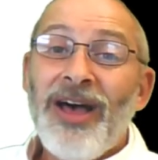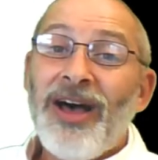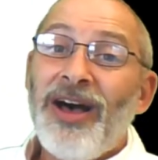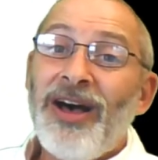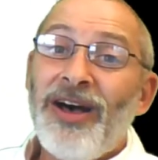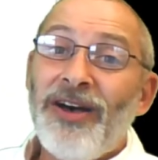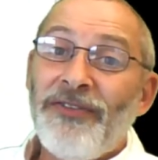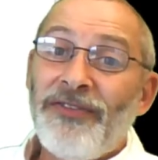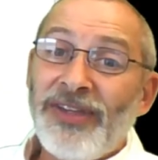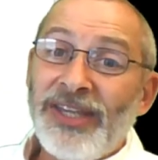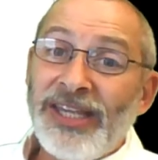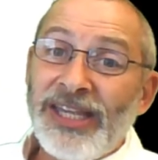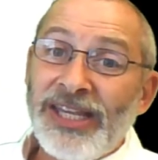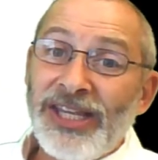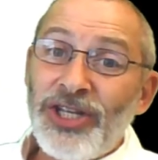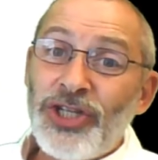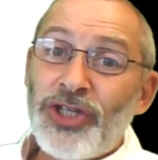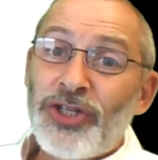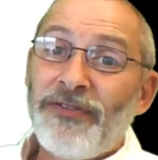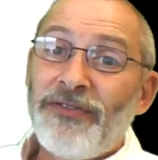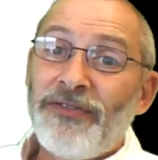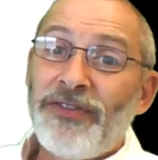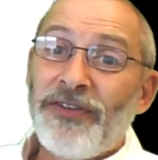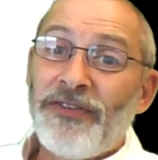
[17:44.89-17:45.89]
of
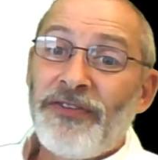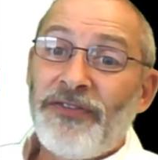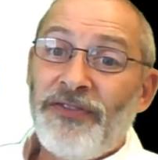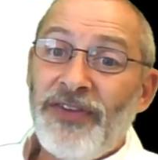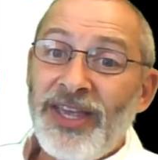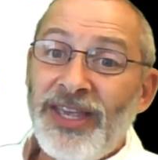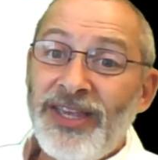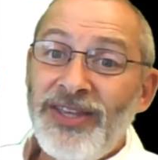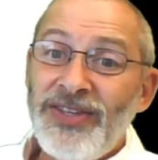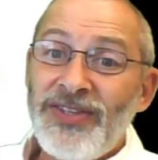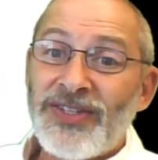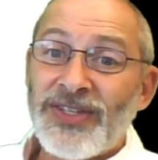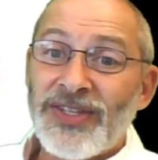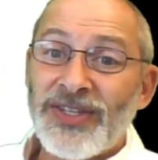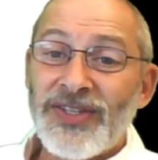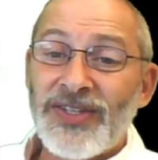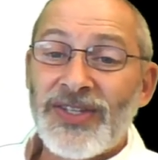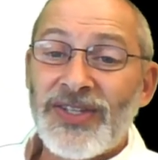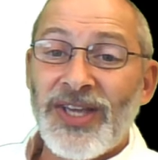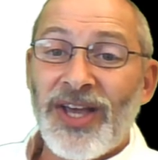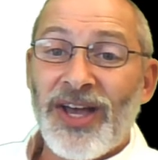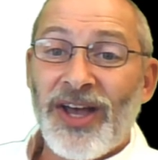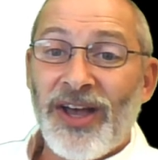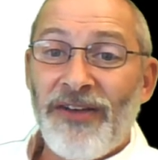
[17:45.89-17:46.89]
each of the
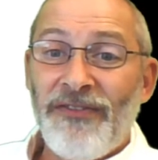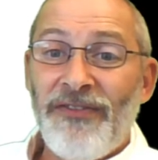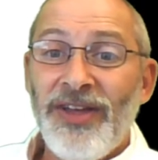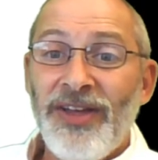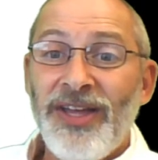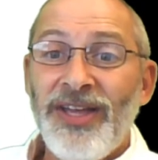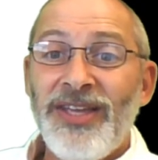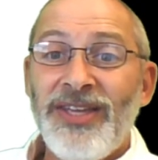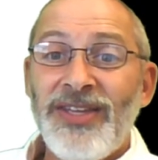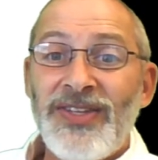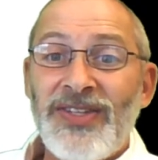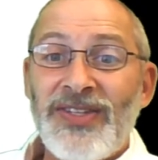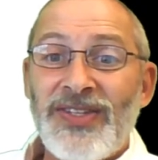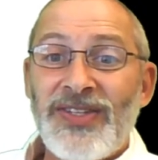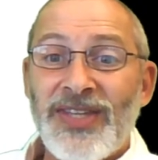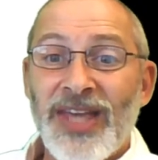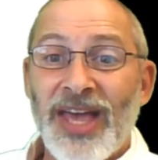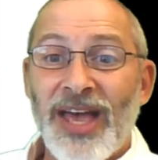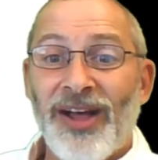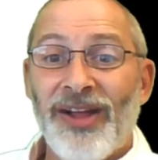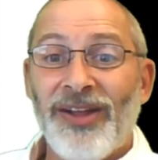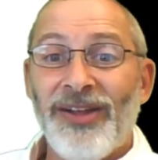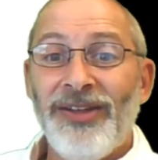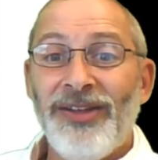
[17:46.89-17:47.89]
phases of
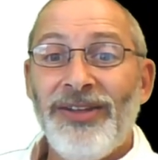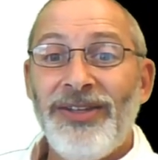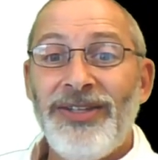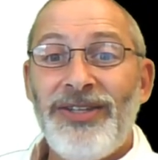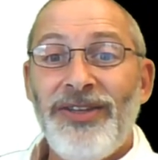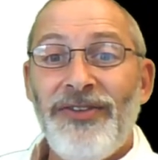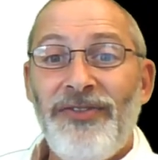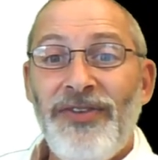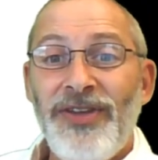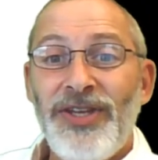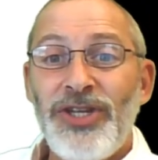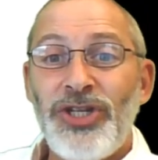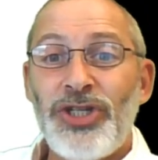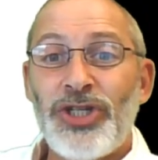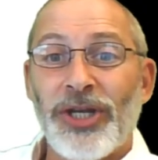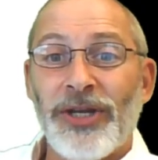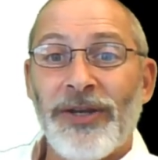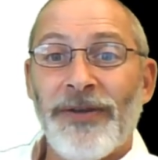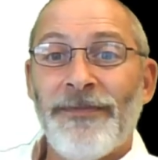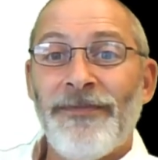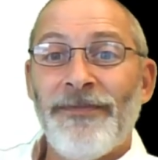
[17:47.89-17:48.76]
cell division.